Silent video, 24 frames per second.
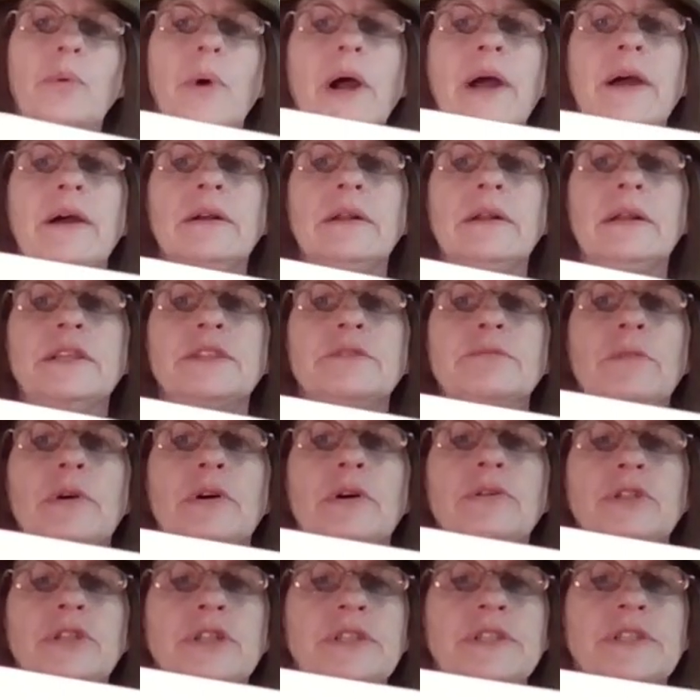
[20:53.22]
Wireless
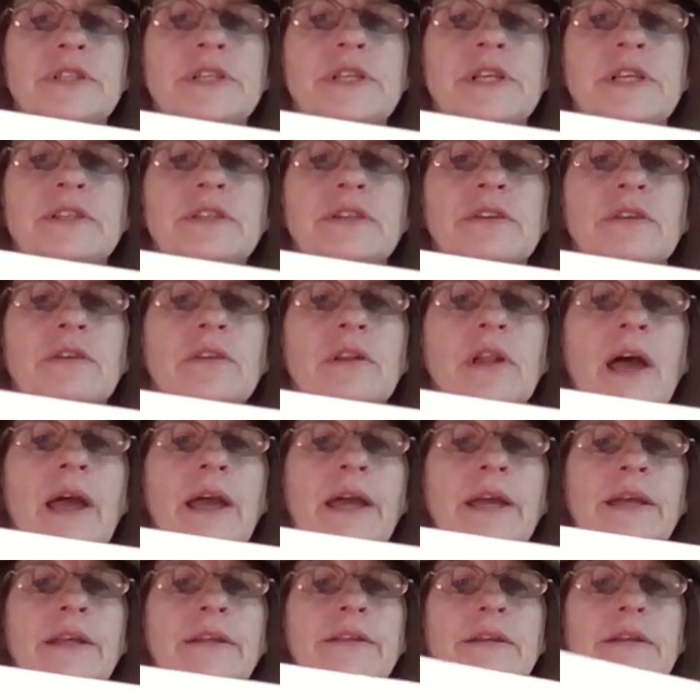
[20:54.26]
motion sensor
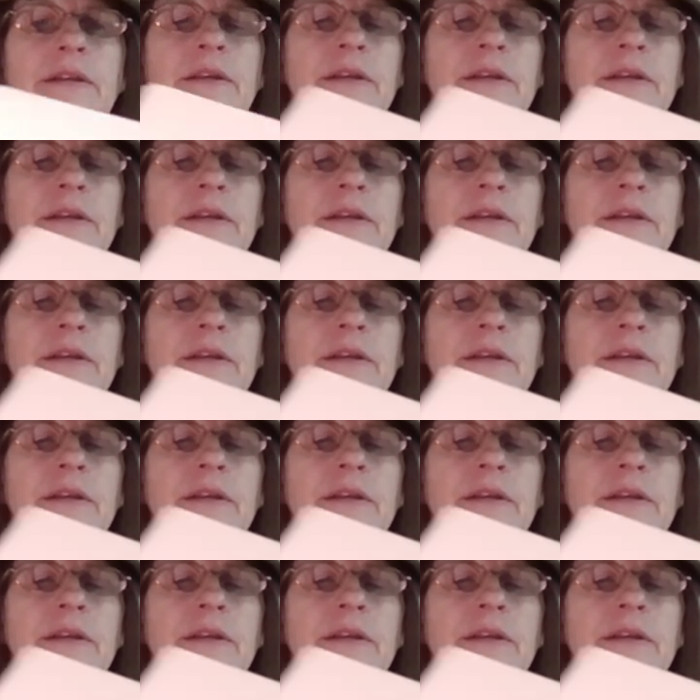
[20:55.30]
light.